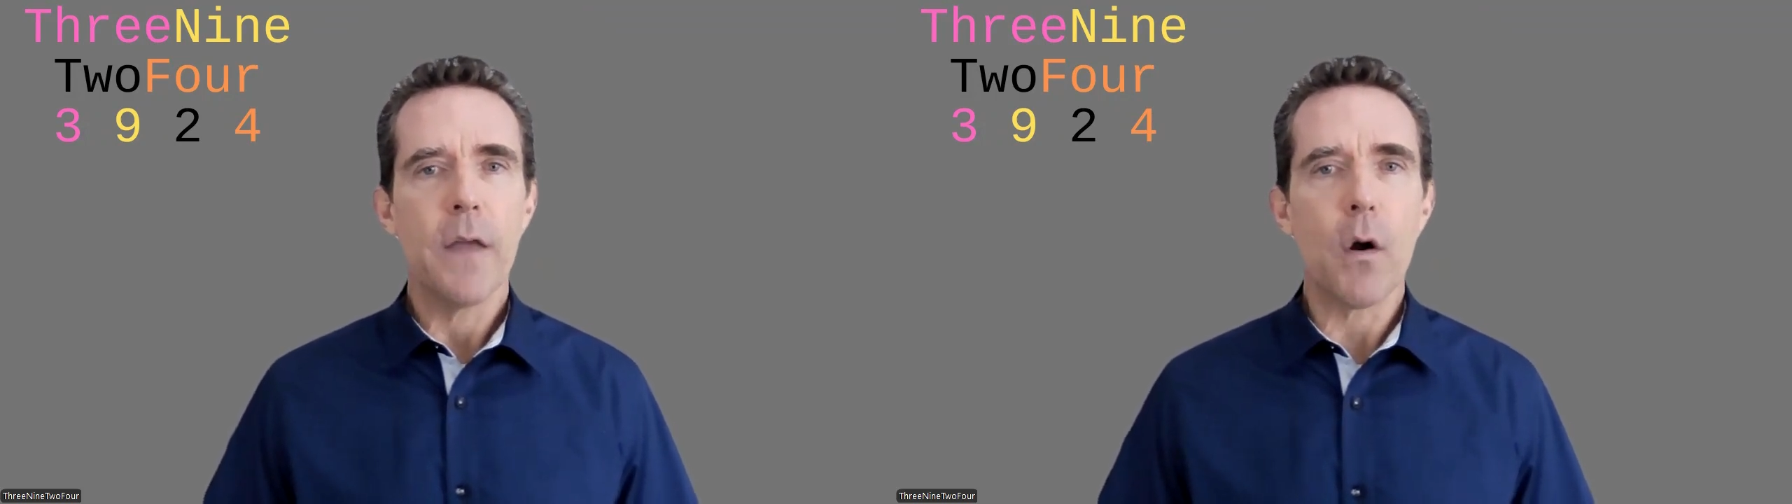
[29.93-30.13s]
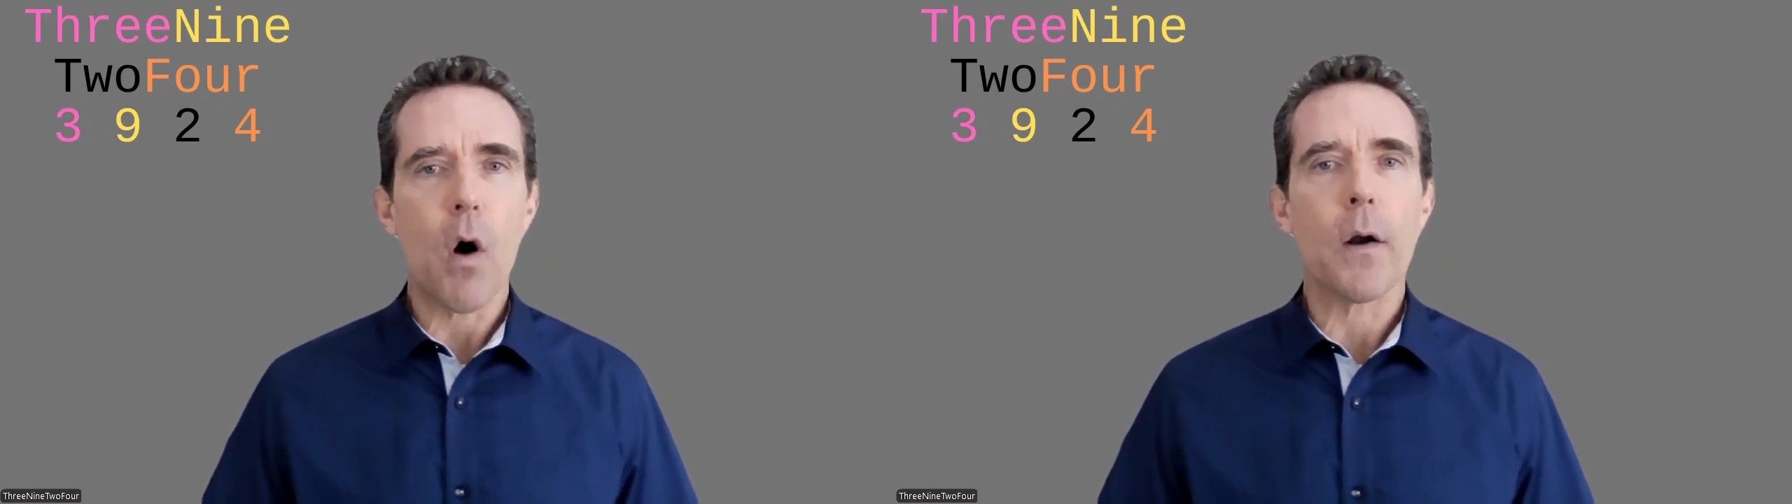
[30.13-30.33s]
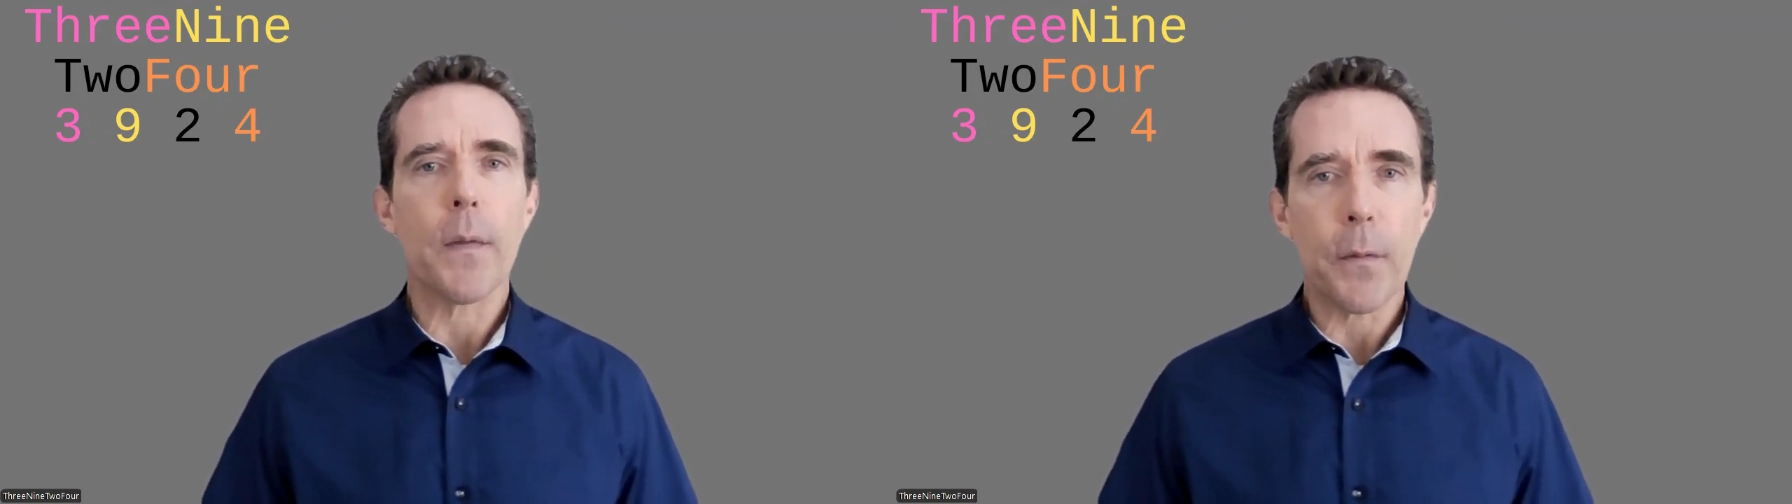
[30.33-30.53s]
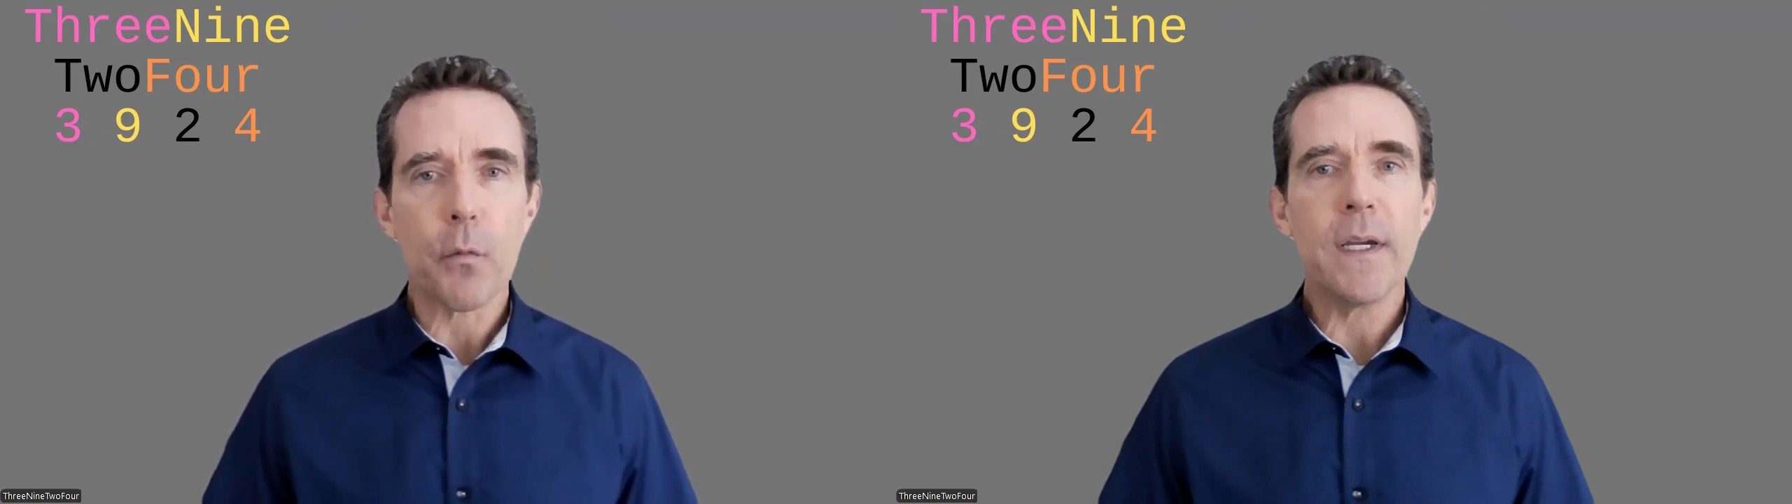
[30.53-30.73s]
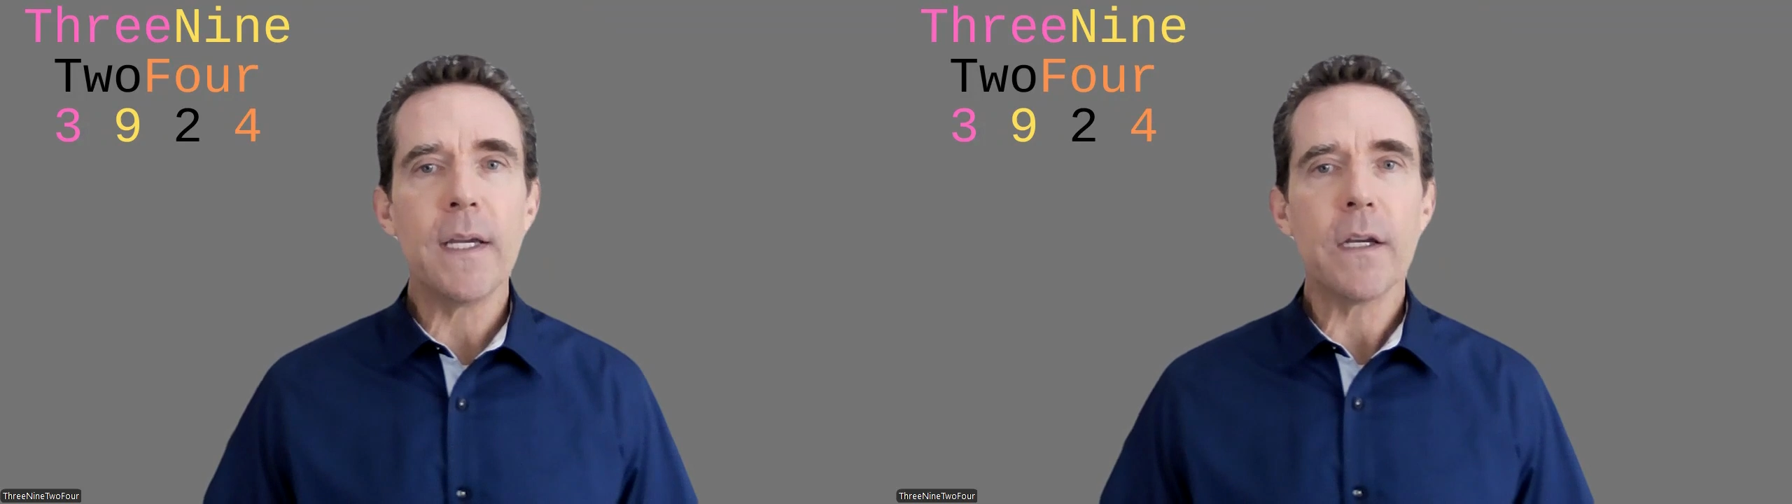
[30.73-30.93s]
there are
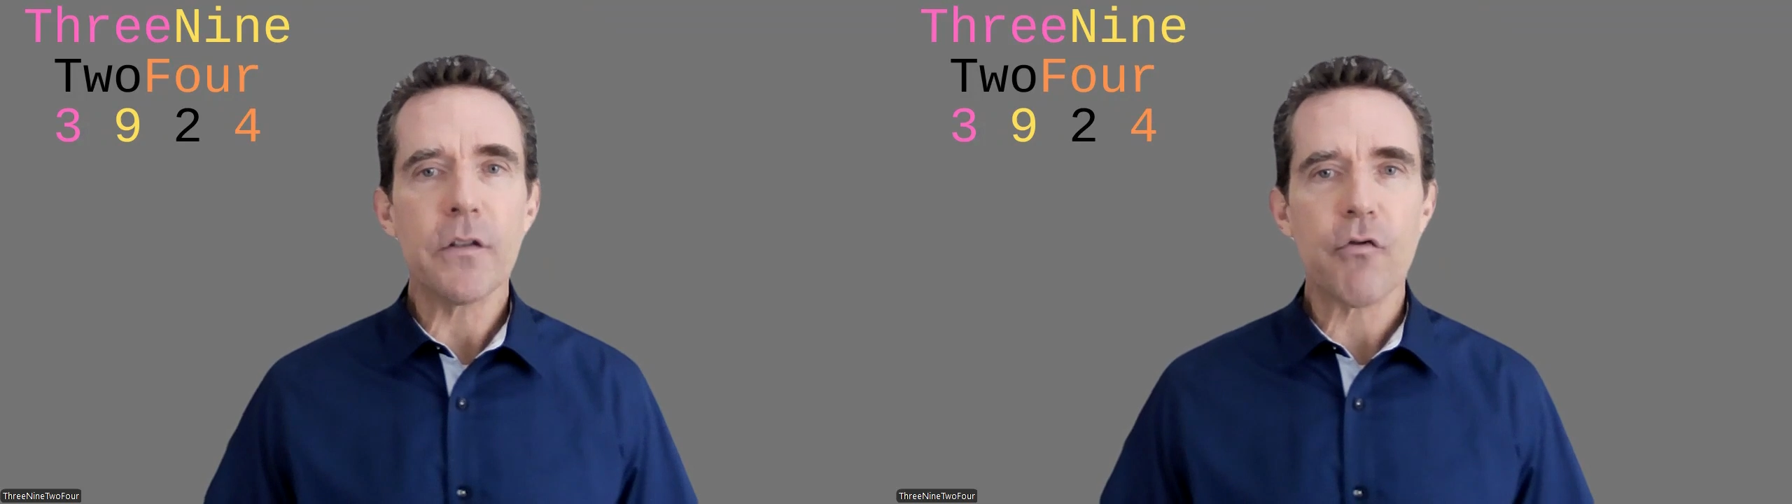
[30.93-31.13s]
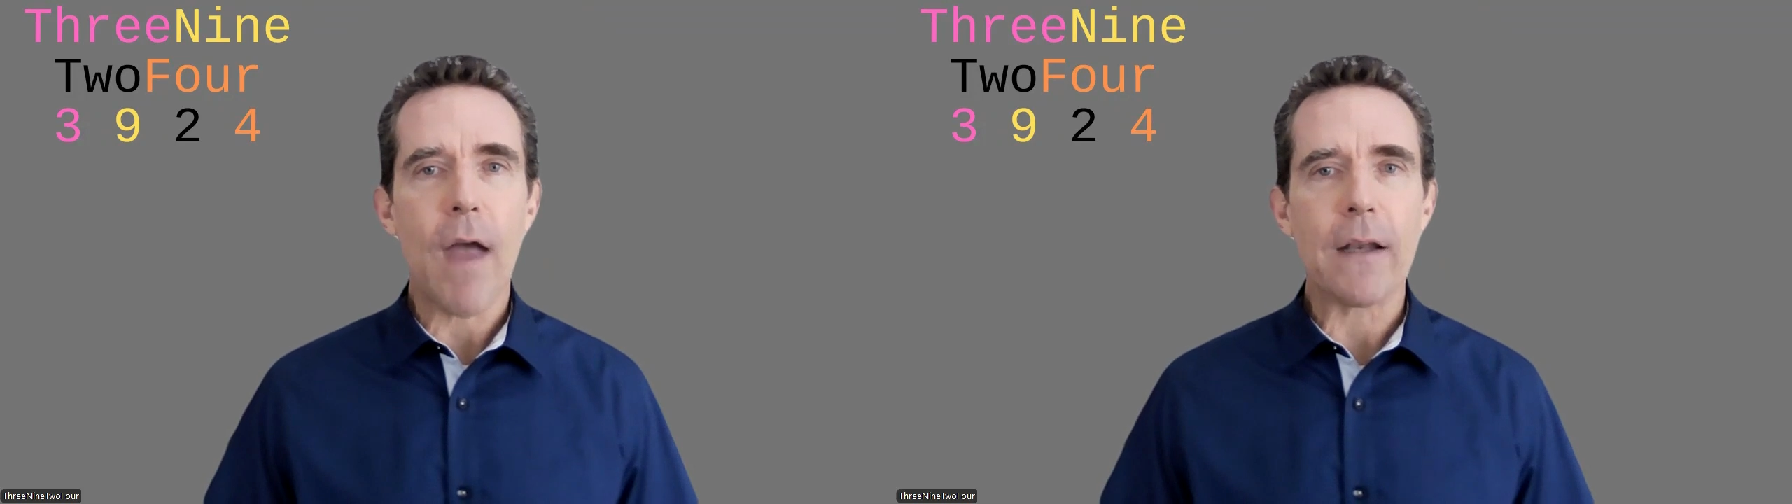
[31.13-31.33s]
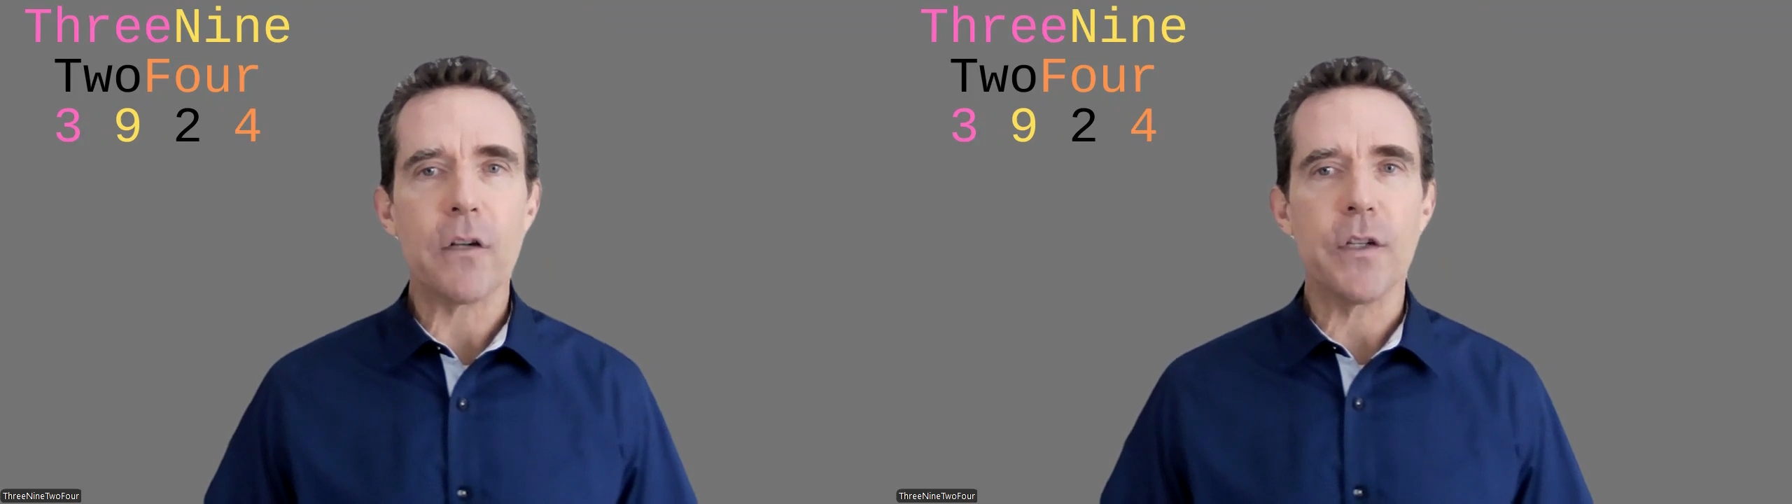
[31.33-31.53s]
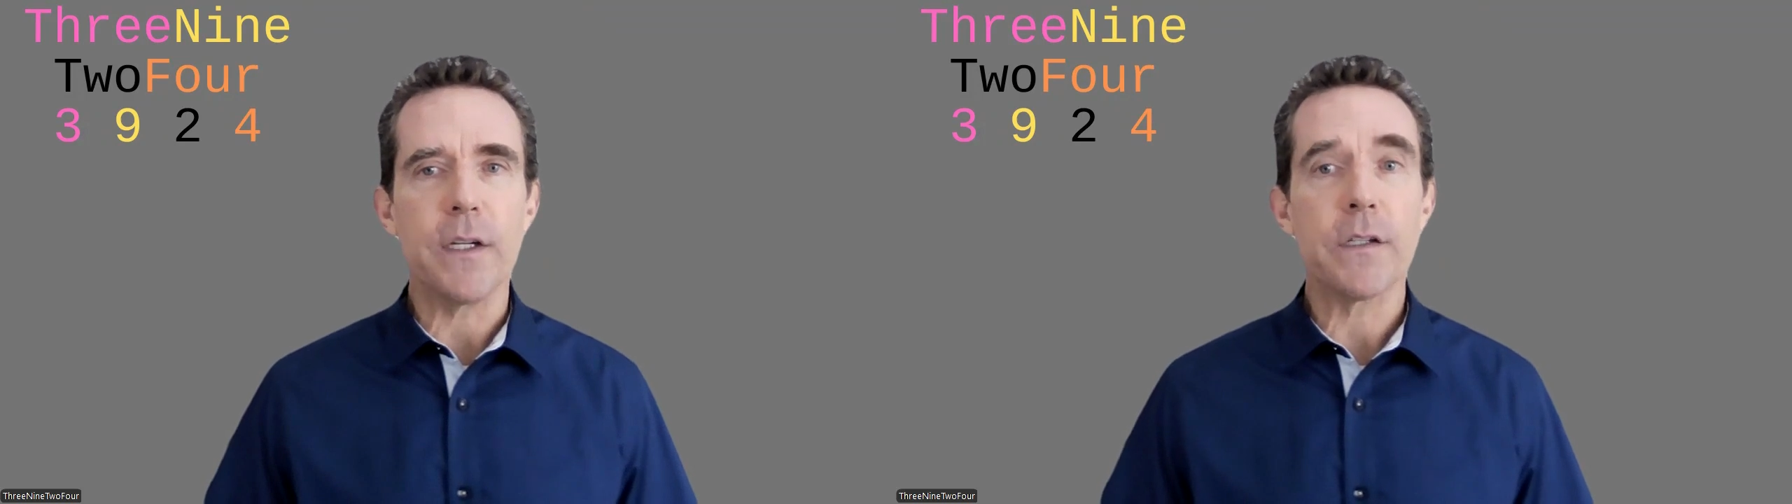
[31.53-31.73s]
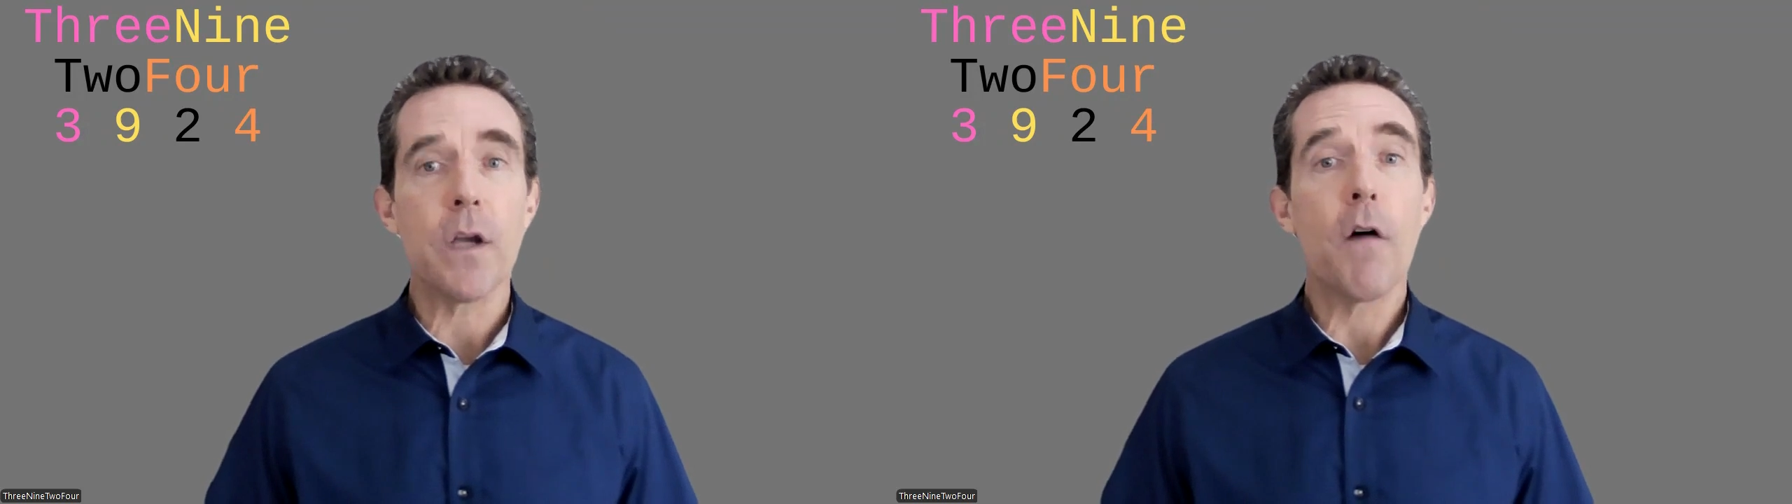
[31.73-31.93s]
3 strategies